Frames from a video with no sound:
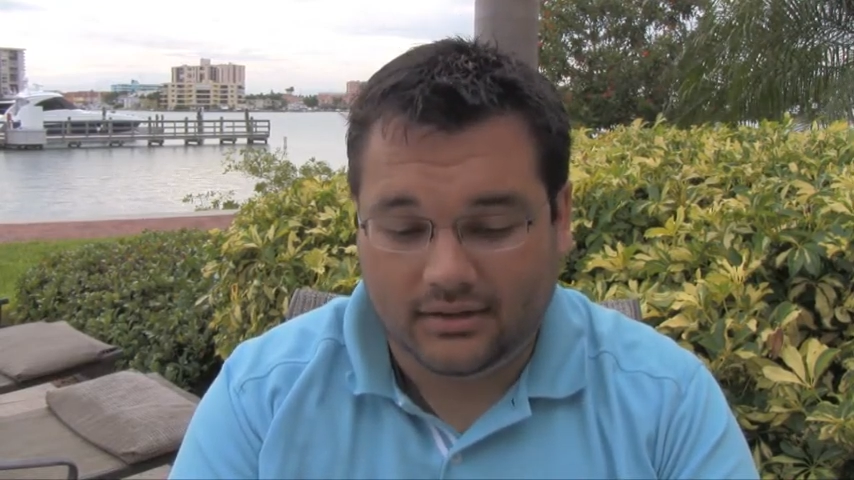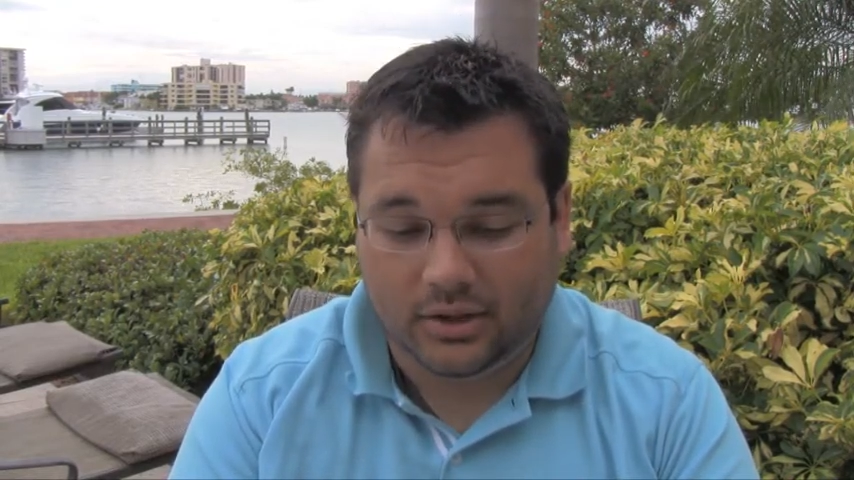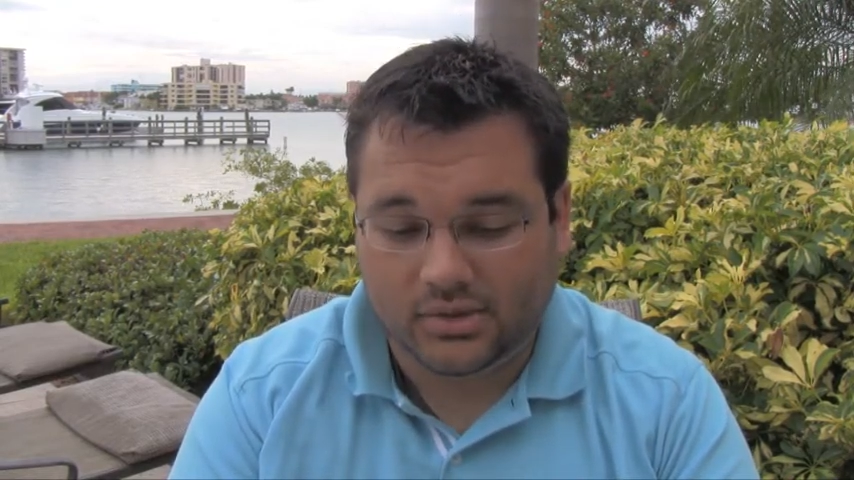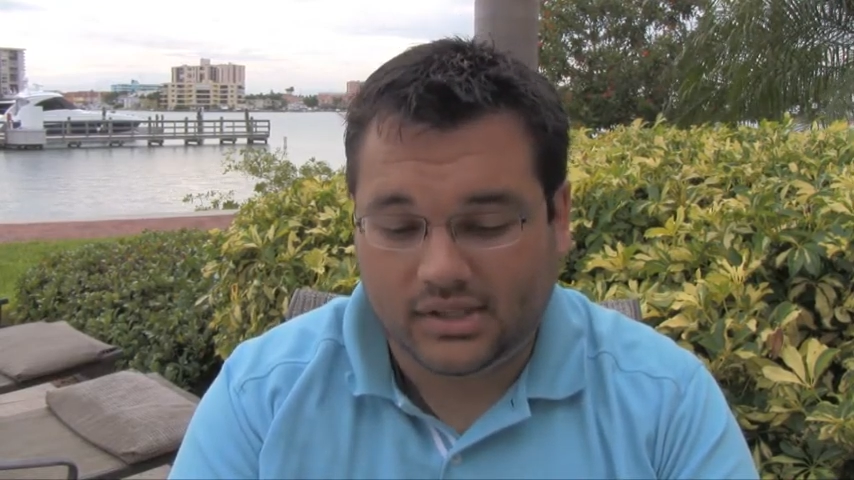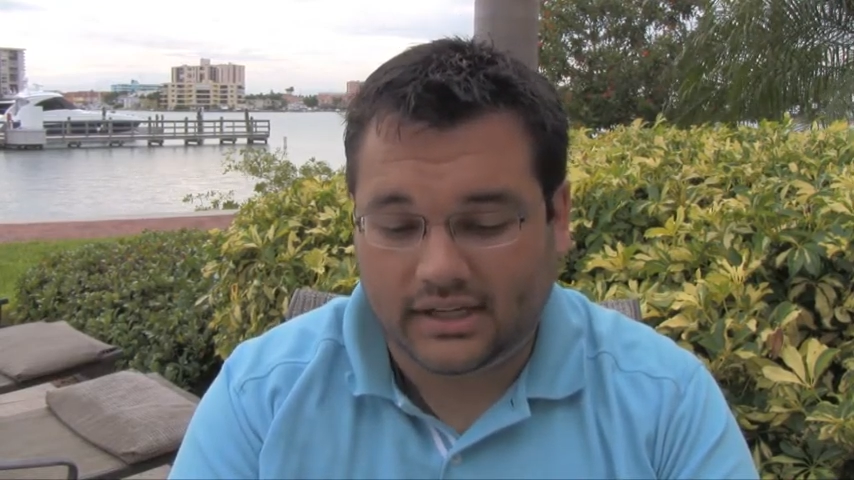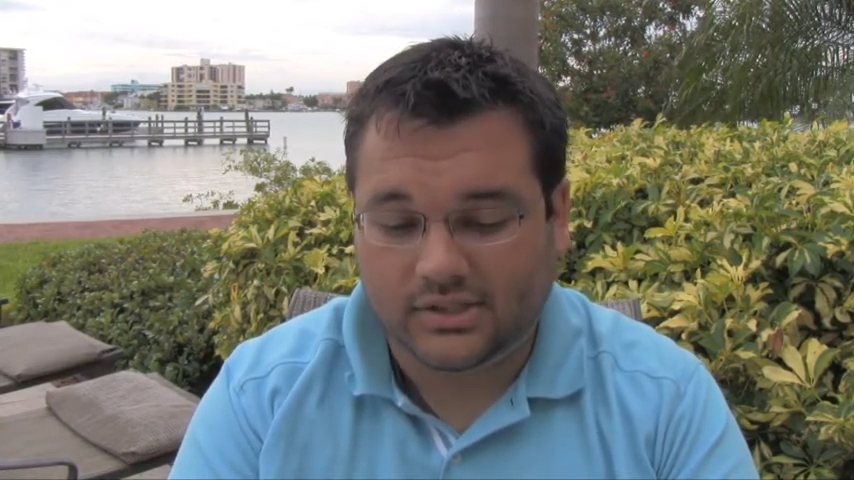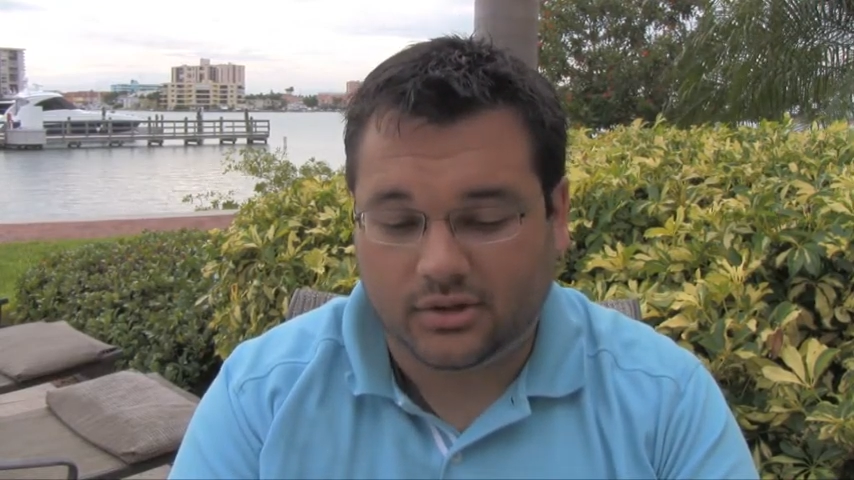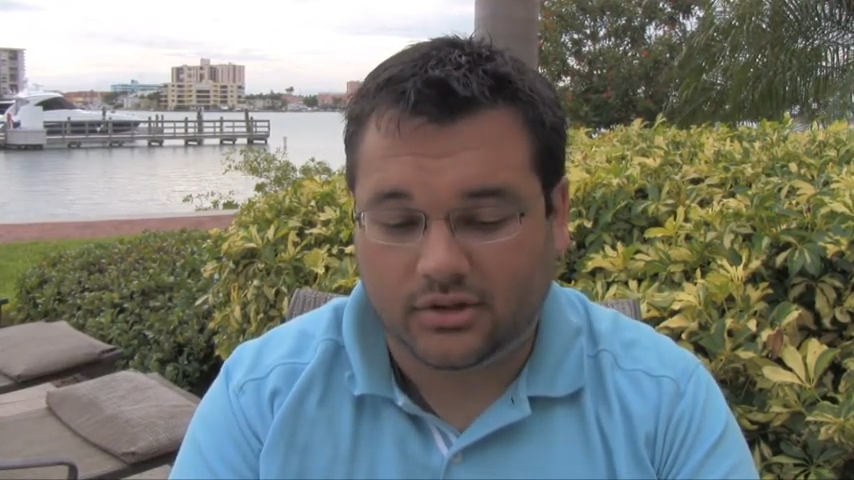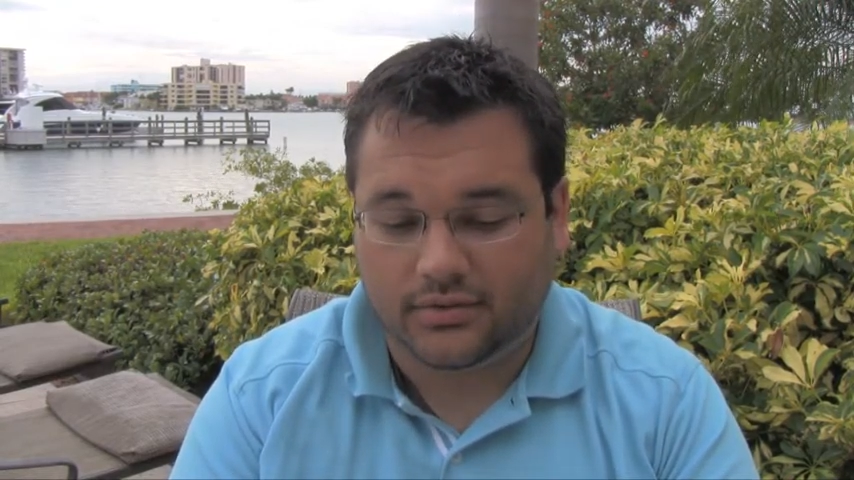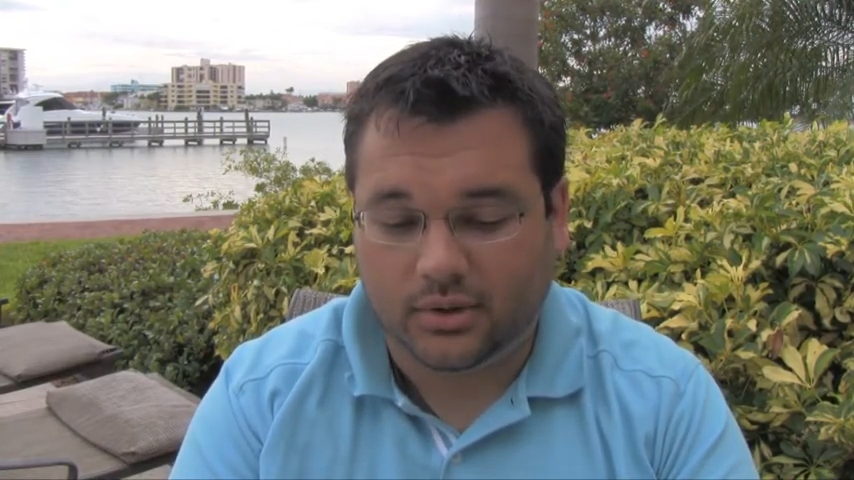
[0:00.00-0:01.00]
those sites are
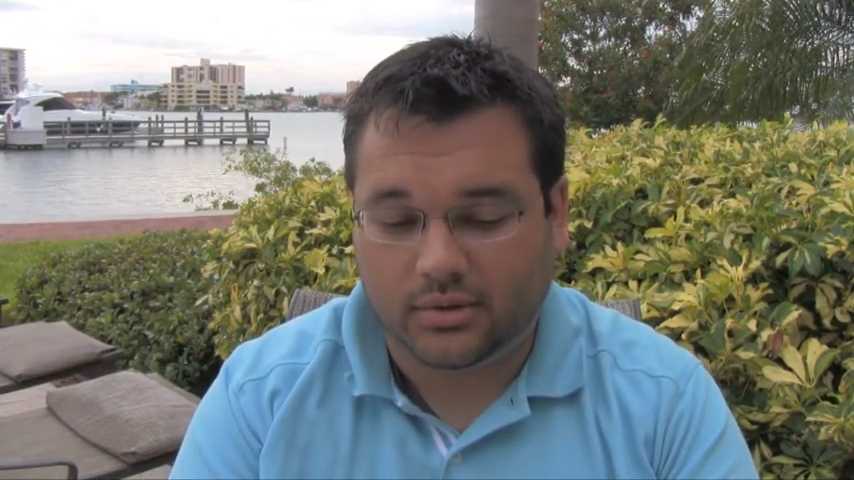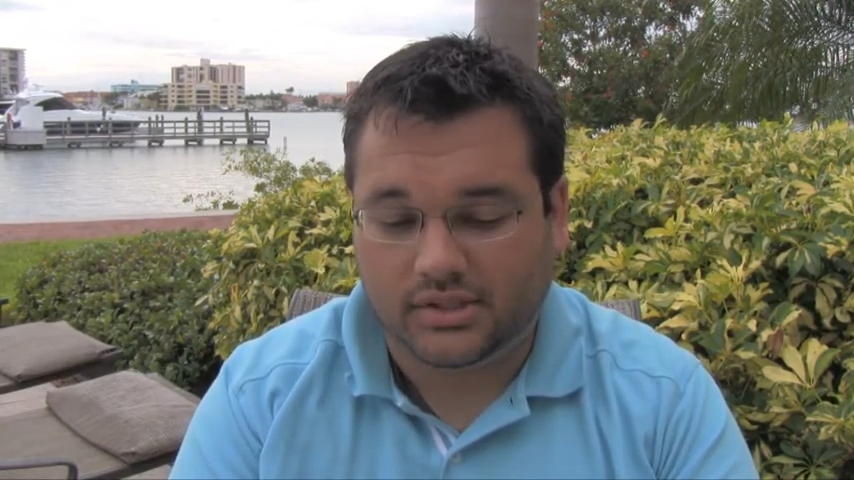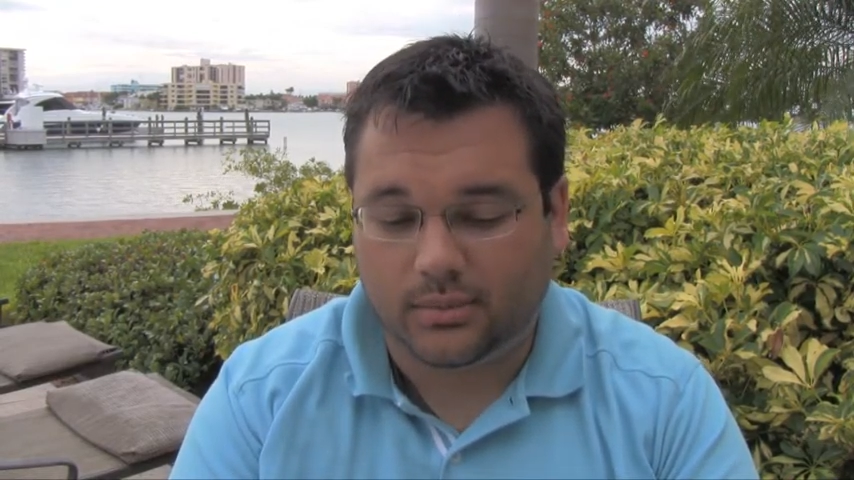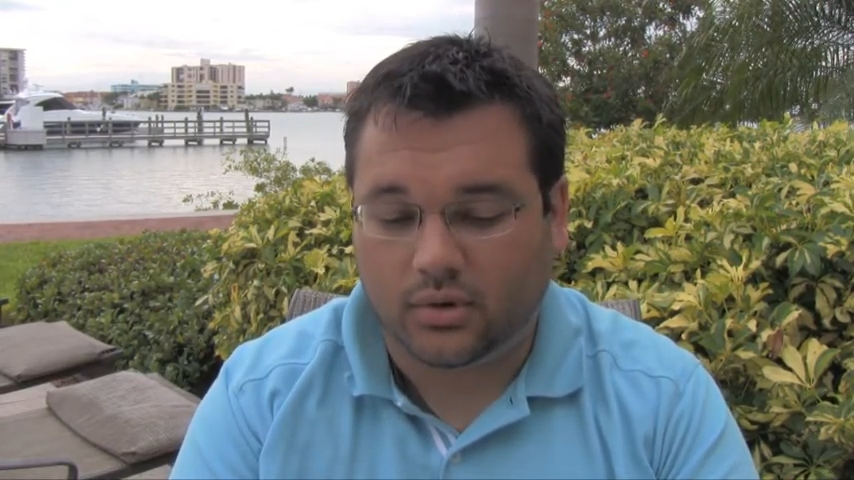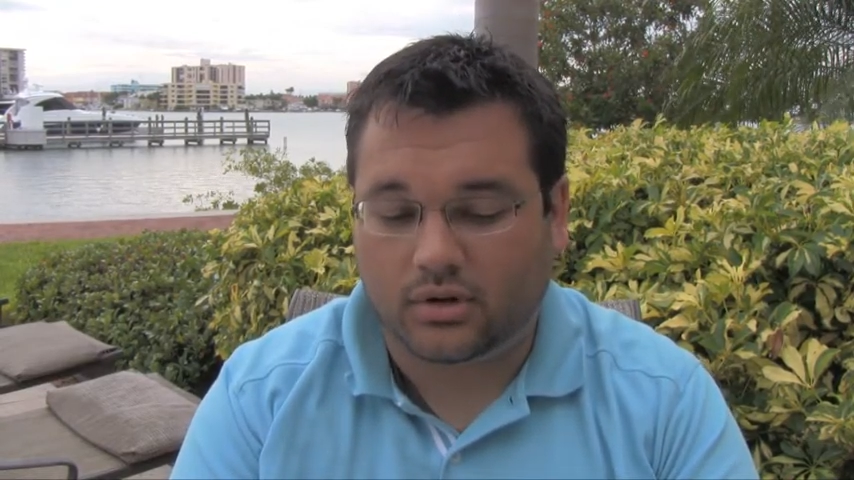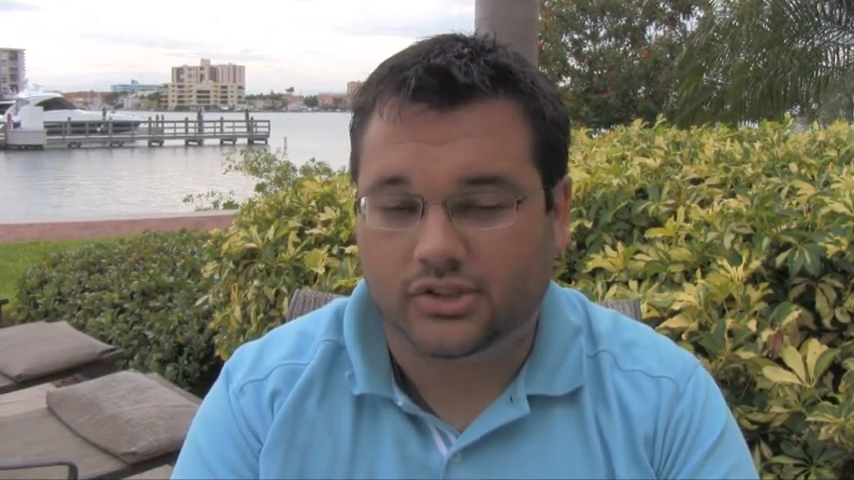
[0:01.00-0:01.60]
going to focus more